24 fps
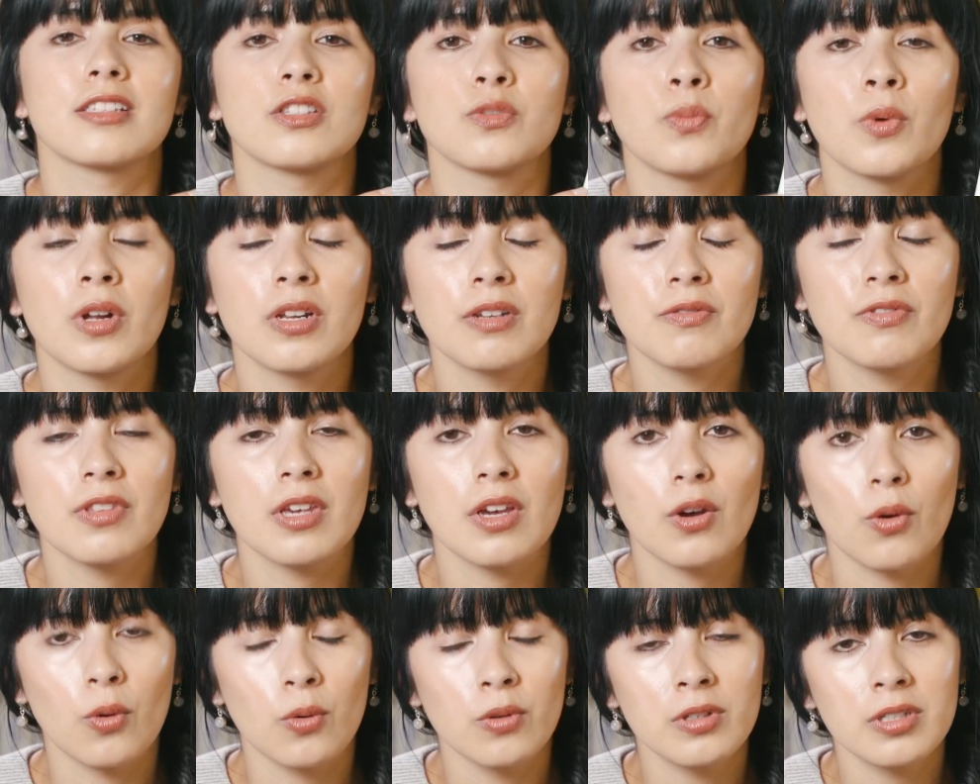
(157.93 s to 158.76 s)
It's one of
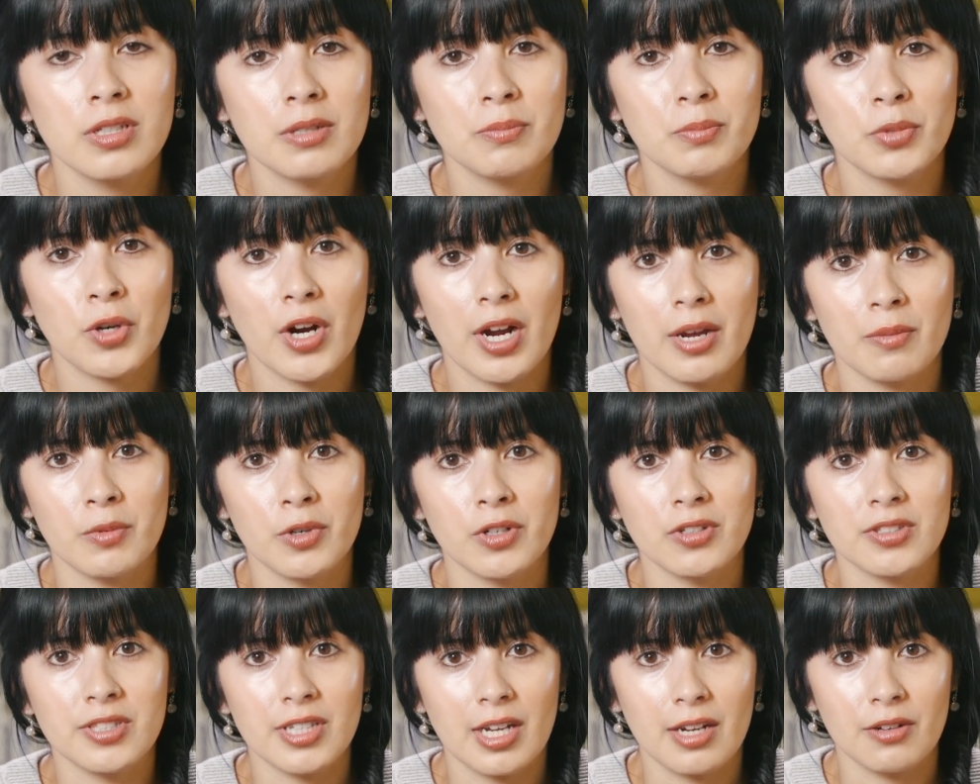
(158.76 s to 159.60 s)
the only
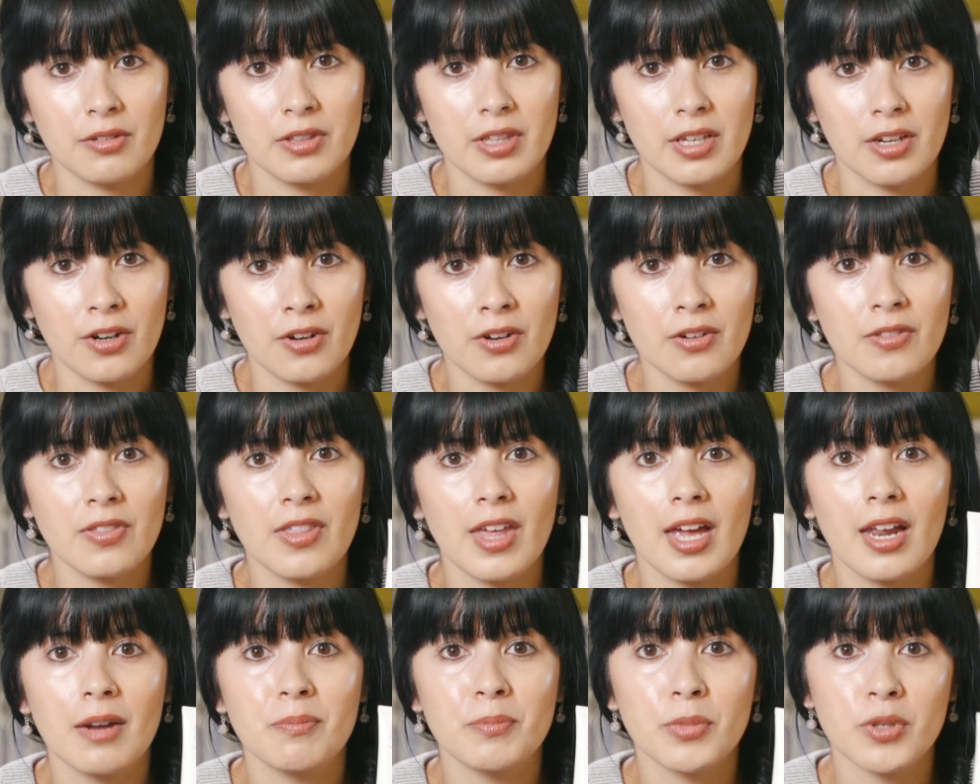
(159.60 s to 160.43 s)
primers out there
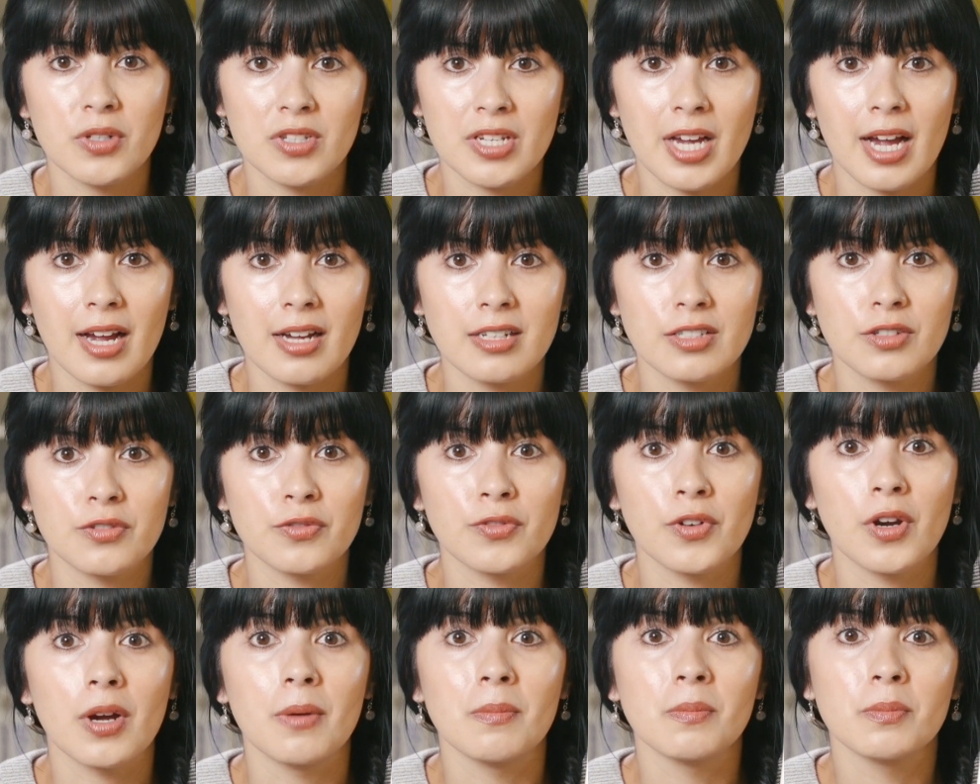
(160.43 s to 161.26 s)
that protect
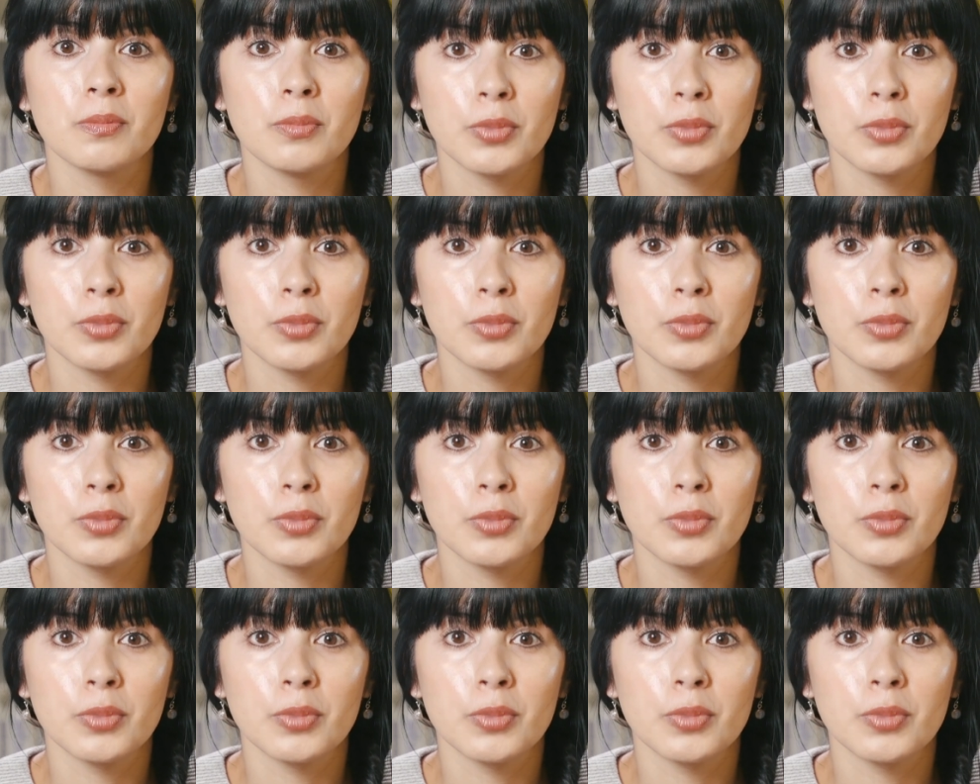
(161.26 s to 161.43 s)
from